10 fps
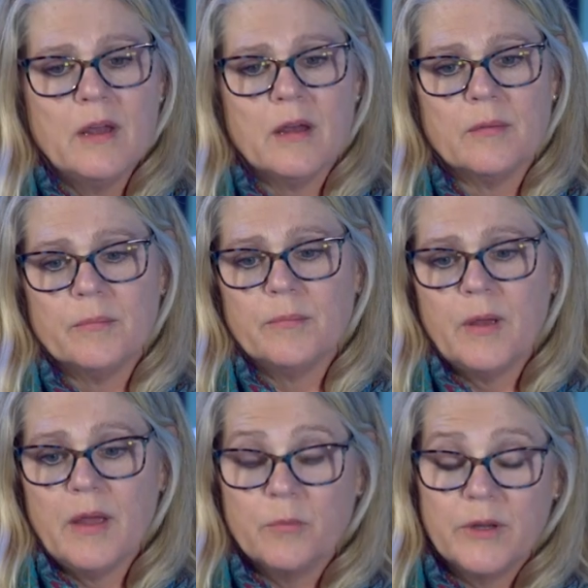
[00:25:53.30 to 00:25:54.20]

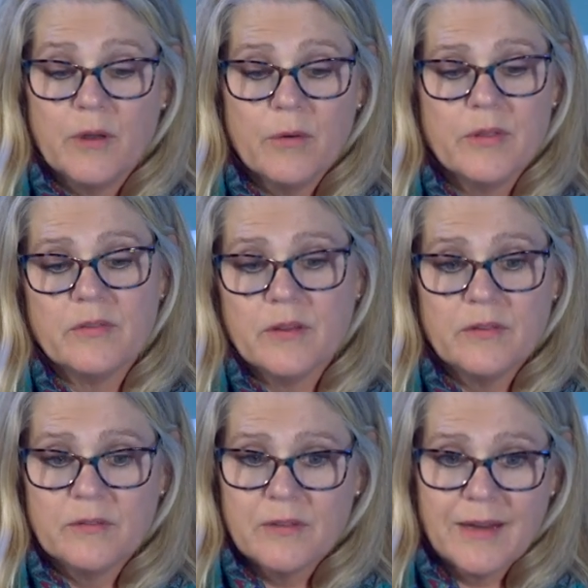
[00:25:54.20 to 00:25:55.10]
And we know that the
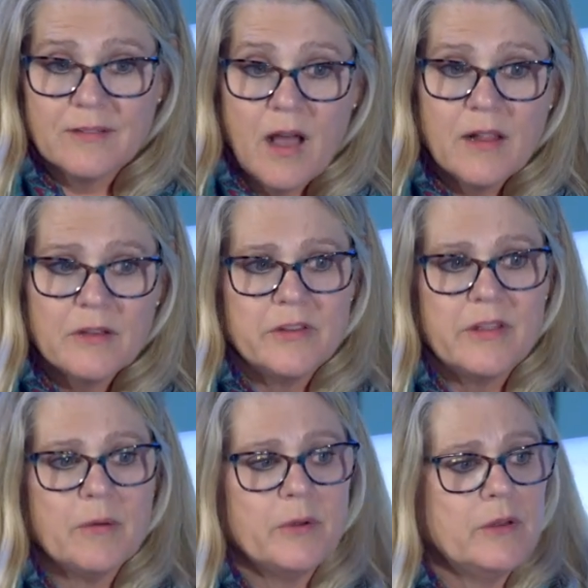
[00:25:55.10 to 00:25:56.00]
technology
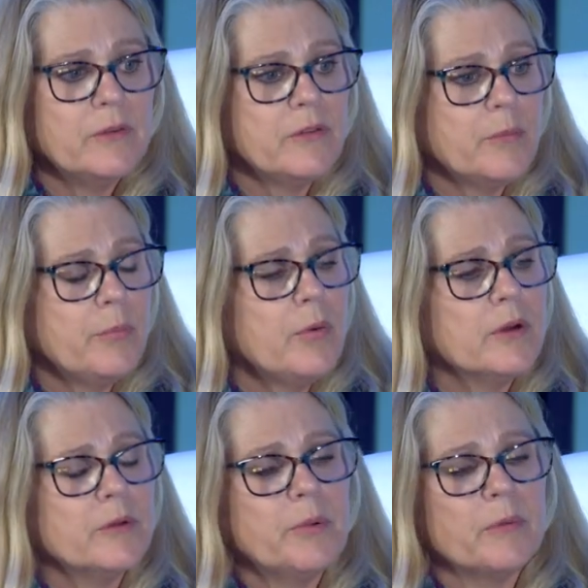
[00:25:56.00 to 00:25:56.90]
that we use is
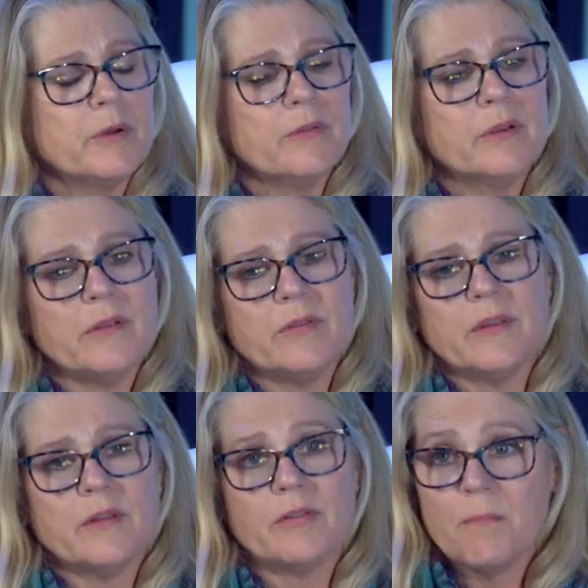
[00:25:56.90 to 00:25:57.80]
important, but we really
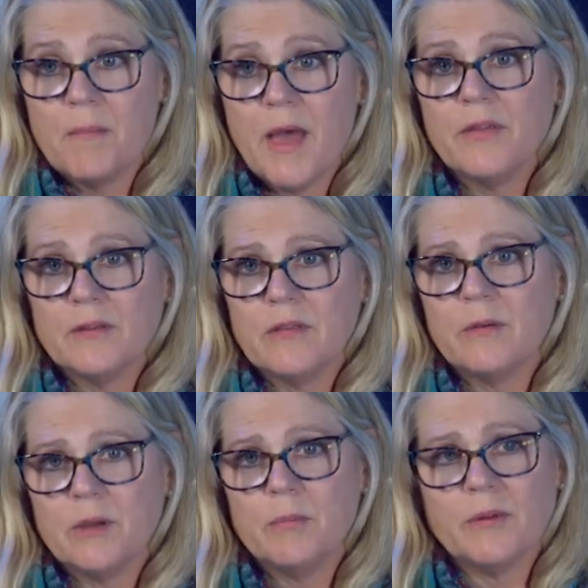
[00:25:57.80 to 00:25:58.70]
think that the methods
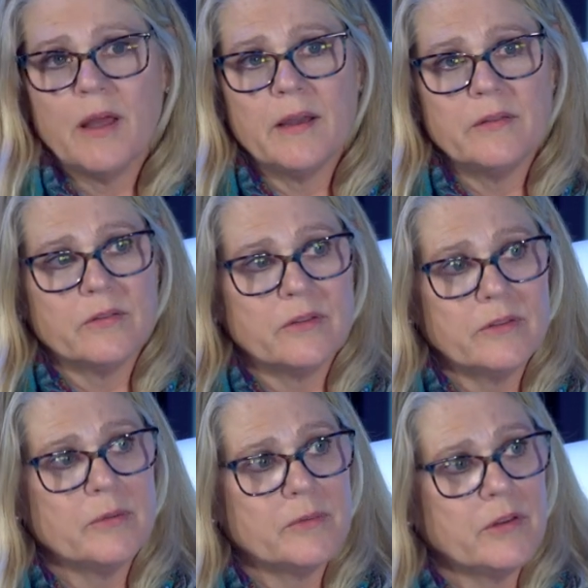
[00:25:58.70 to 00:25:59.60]
that we apply, the
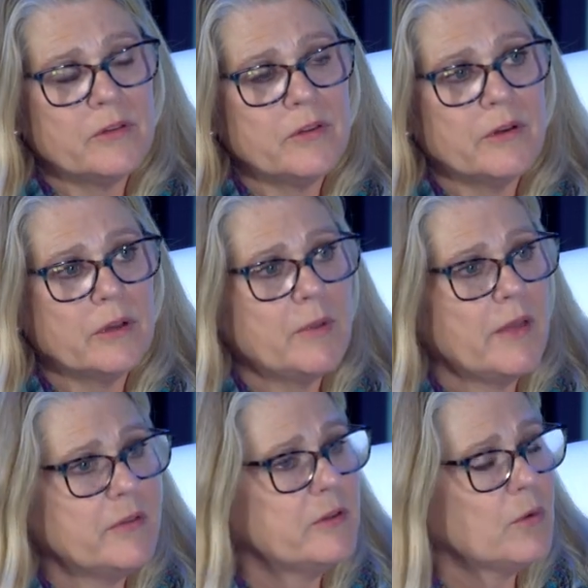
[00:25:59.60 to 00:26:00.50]
systems engineering
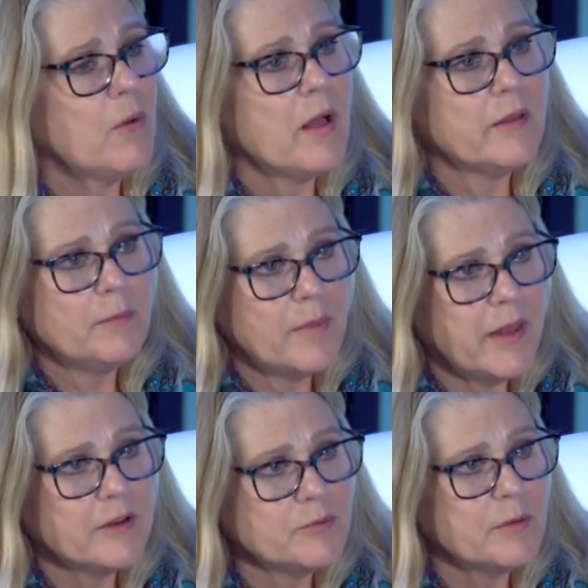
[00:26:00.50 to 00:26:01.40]
methods, quality
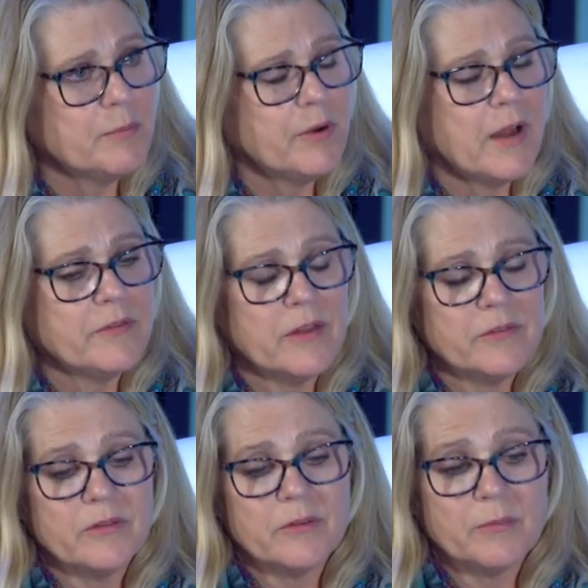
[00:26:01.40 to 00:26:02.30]
management
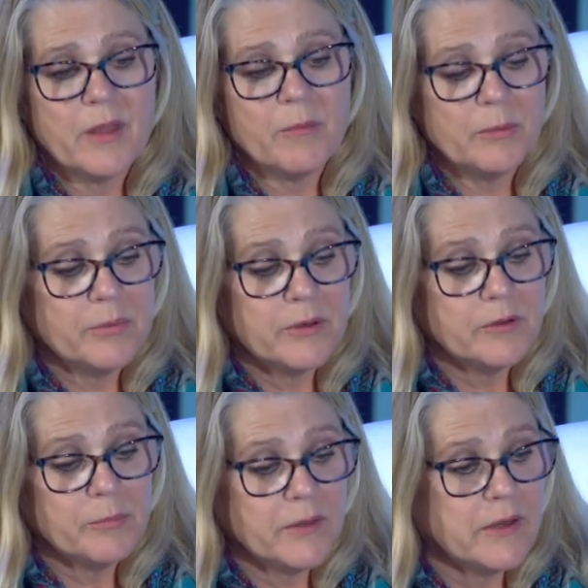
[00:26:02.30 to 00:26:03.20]
processes that we put
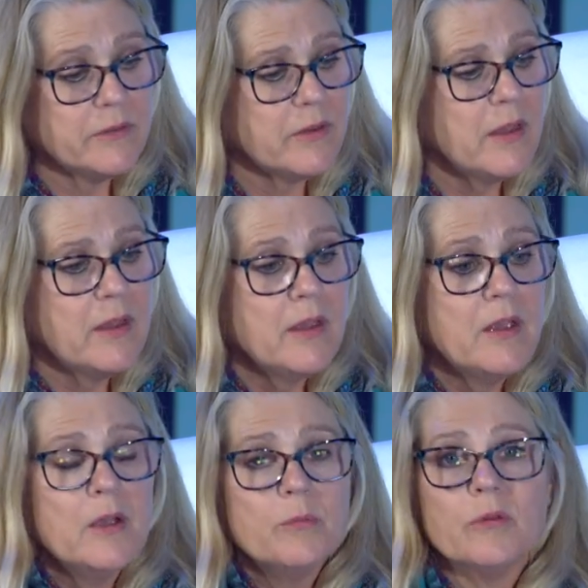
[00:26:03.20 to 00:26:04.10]
into place,
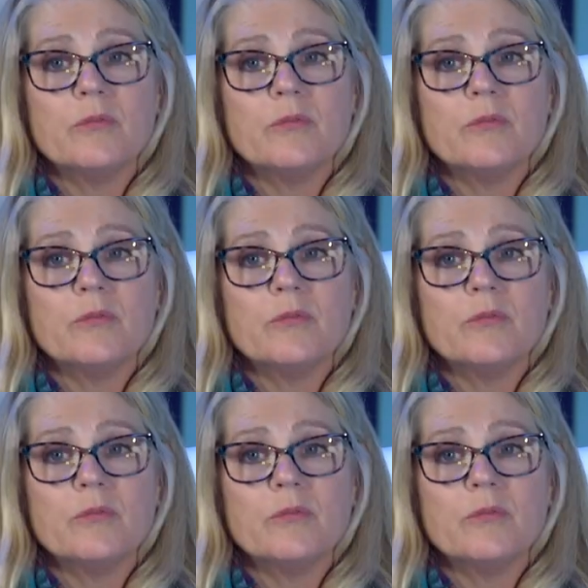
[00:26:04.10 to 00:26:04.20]
were